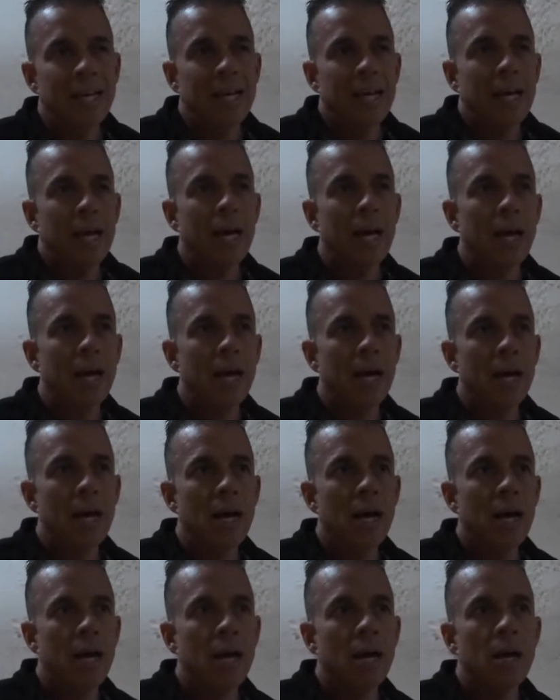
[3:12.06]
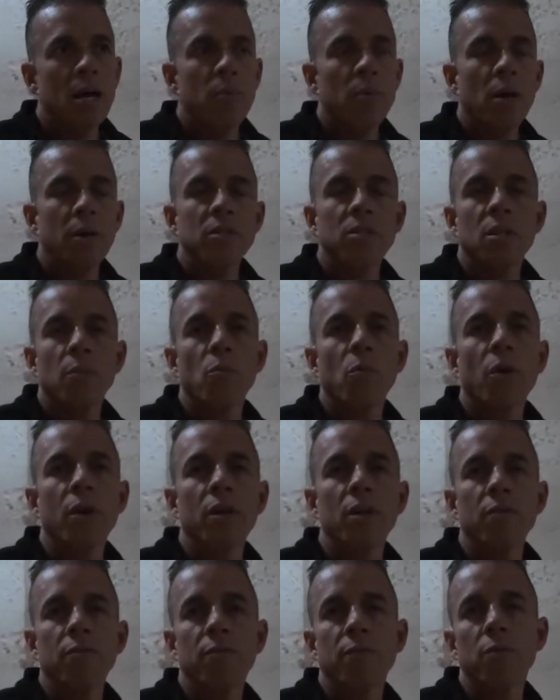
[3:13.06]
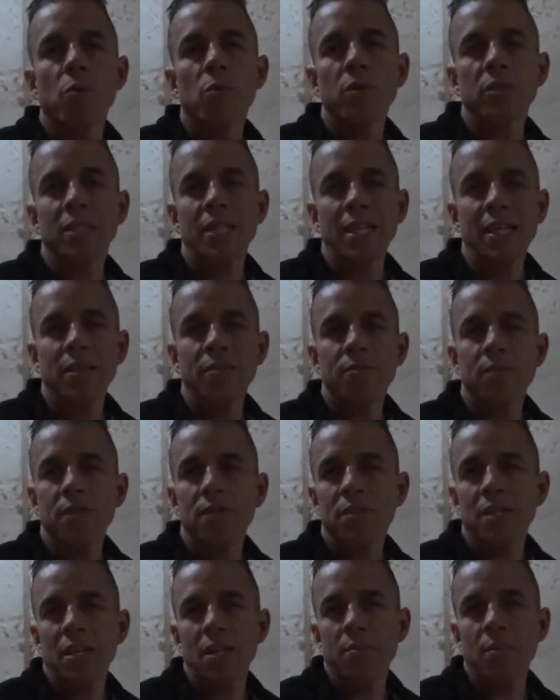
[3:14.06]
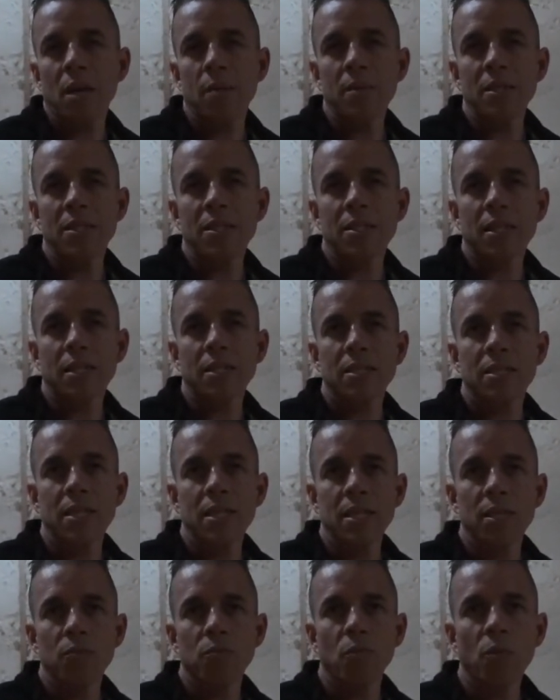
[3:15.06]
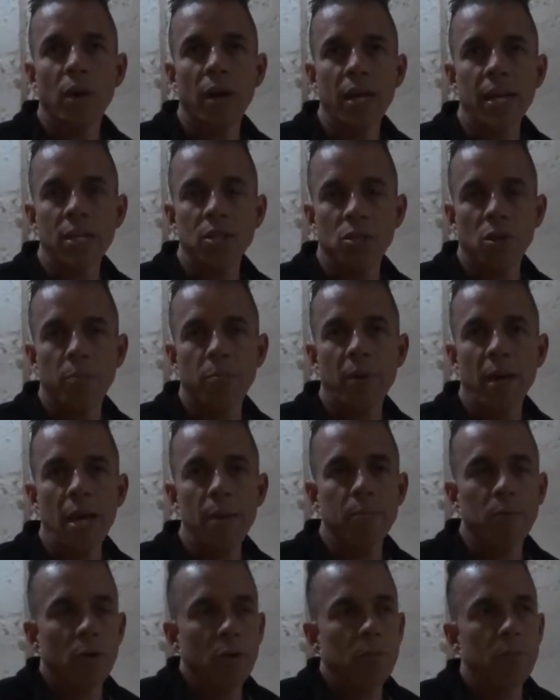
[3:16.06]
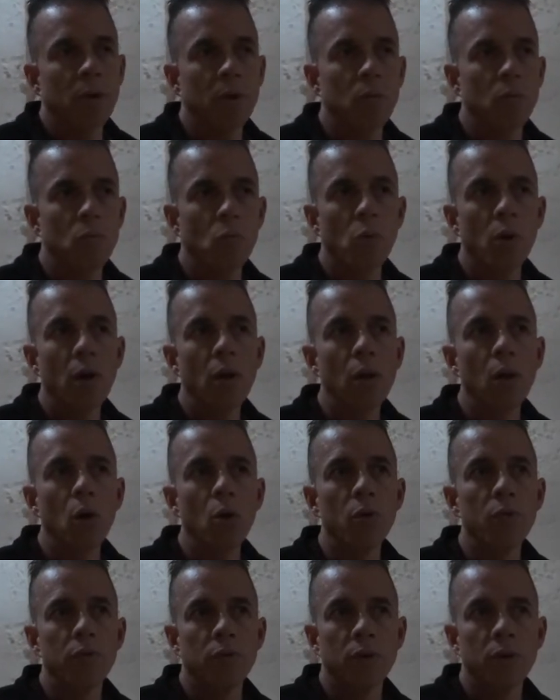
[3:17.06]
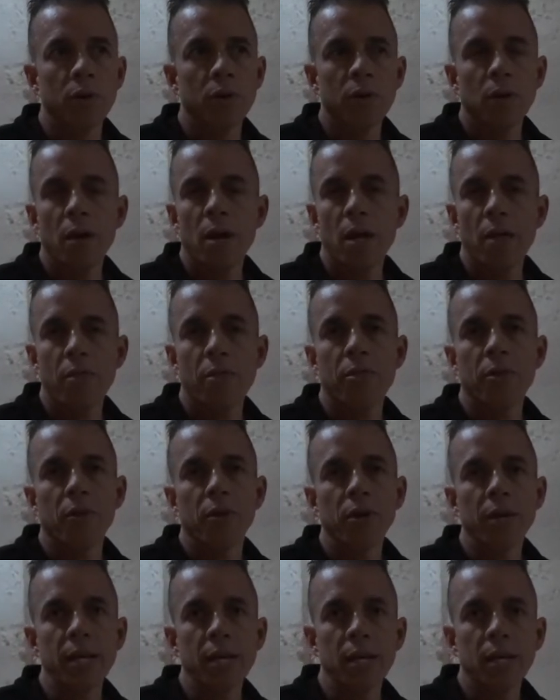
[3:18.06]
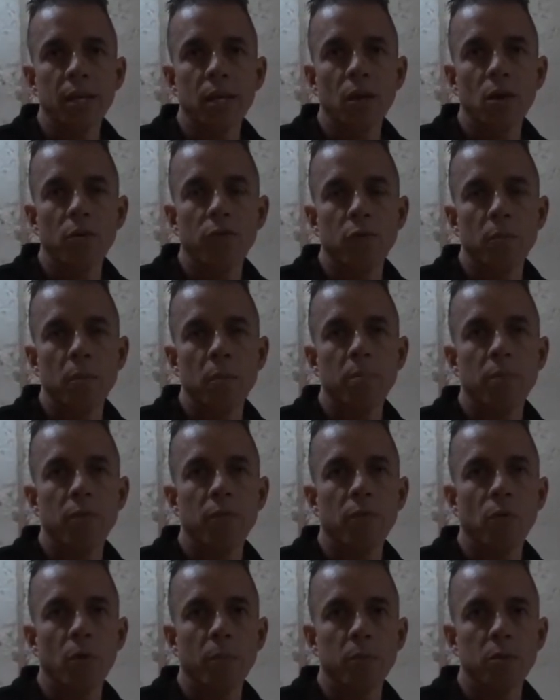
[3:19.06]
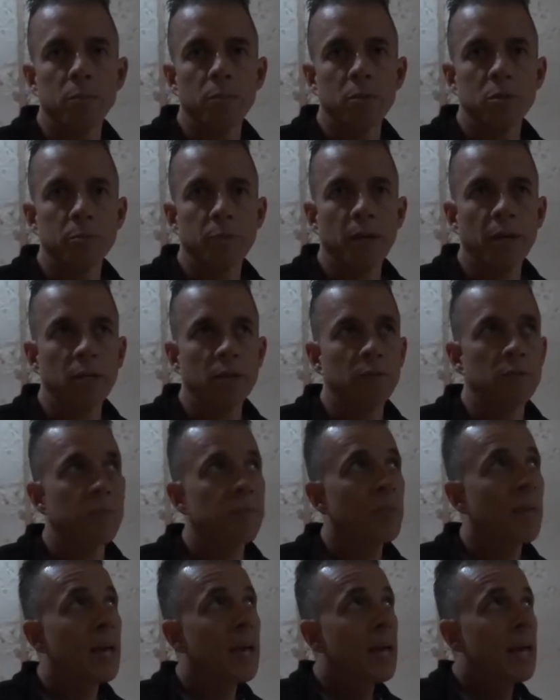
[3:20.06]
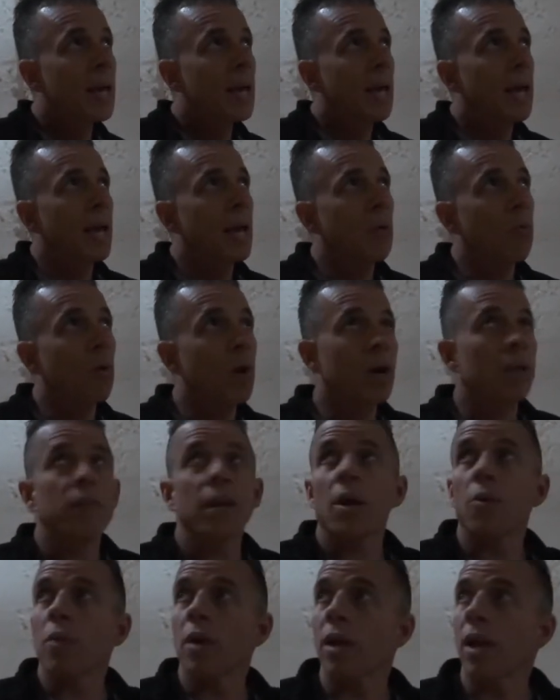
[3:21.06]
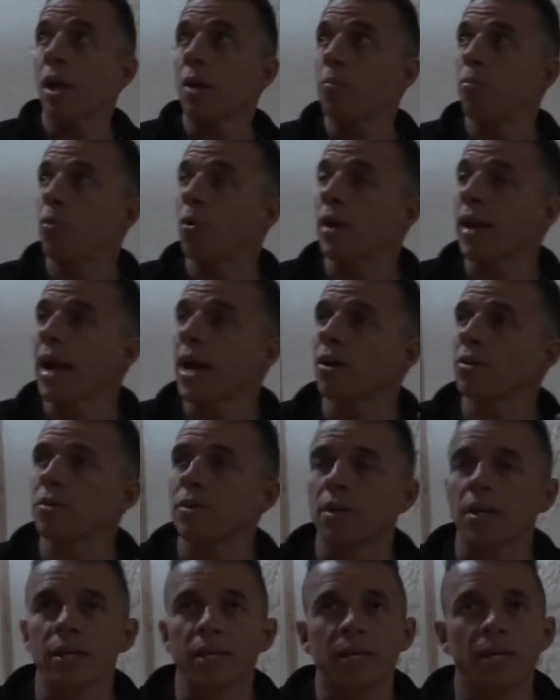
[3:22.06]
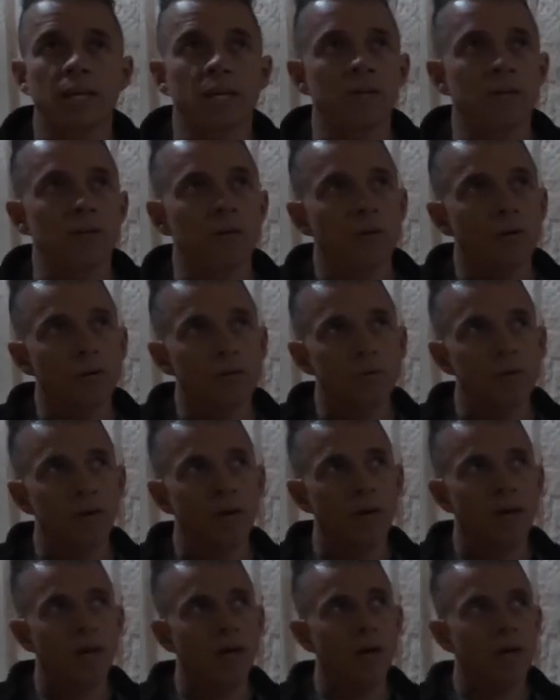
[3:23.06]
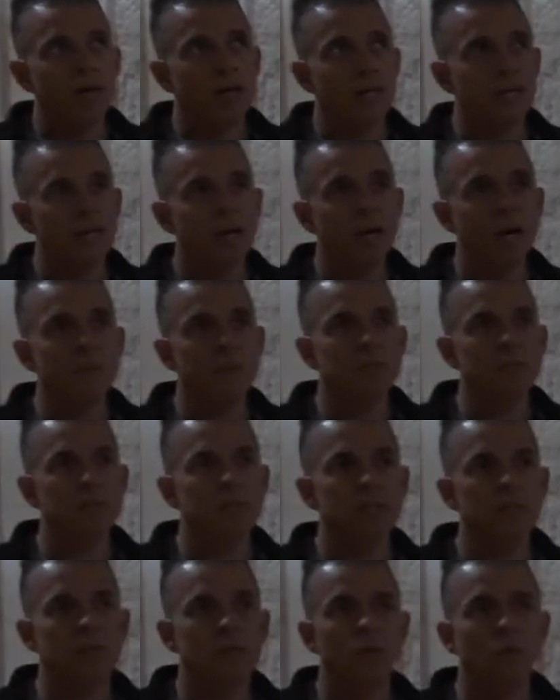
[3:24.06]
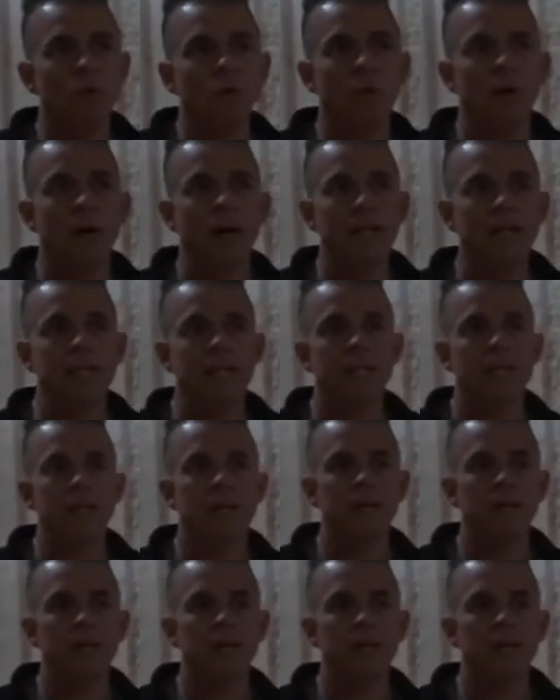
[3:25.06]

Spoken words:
somewhere in the 14, 15, maybe 16 range on paper, but well over 30, from a performance perspective. And one other thing I want to kind of point out, again, encompassing the whole idea